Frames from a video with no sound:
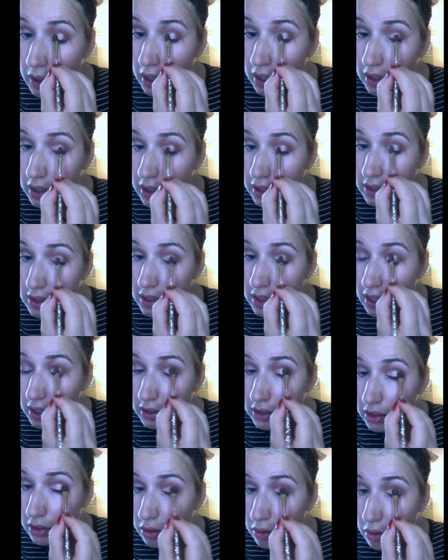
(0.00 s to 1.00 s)
I like to
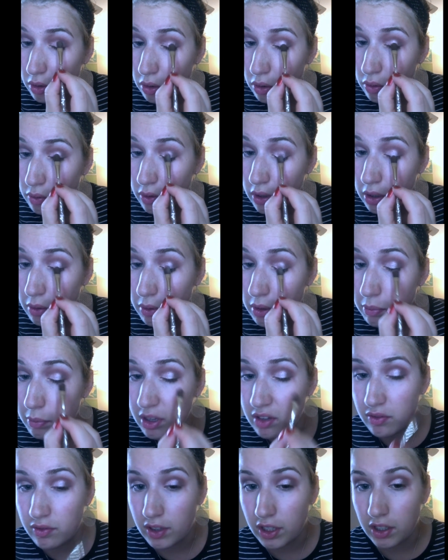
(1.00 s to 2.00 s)
then go over it with
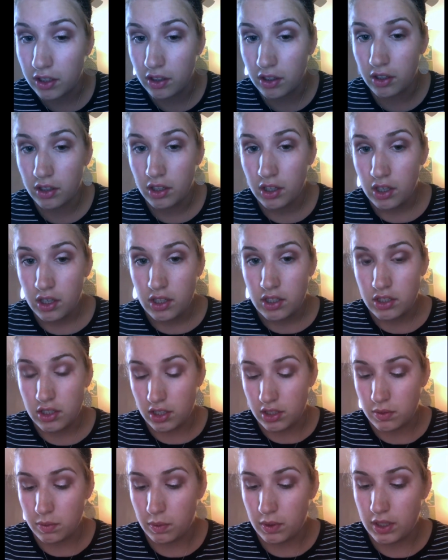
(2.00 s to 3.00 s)
my finger,
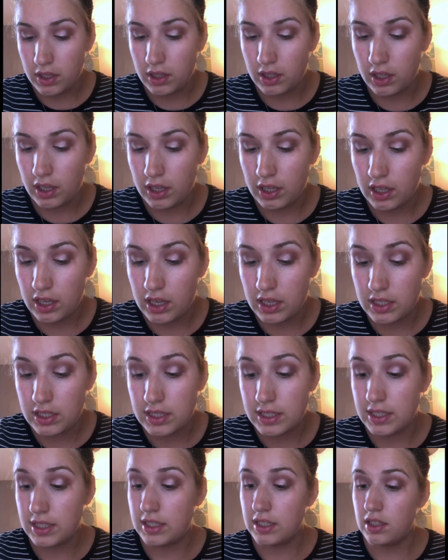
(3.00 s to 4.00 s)
just with like
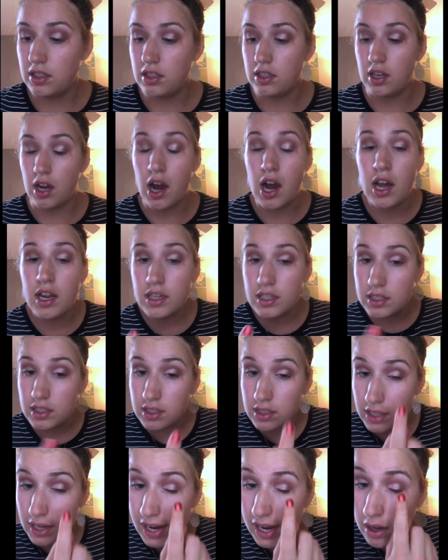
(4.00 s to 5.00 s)
it not
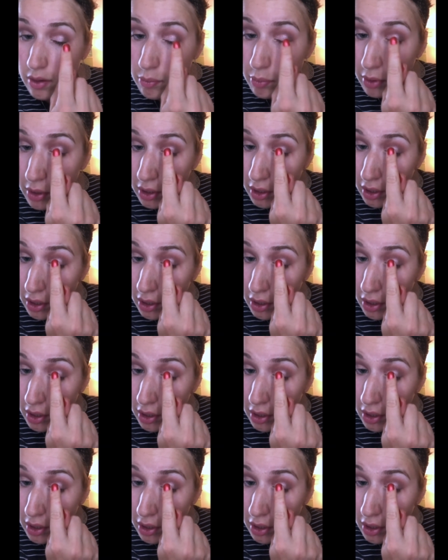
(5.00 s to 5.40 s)
damp,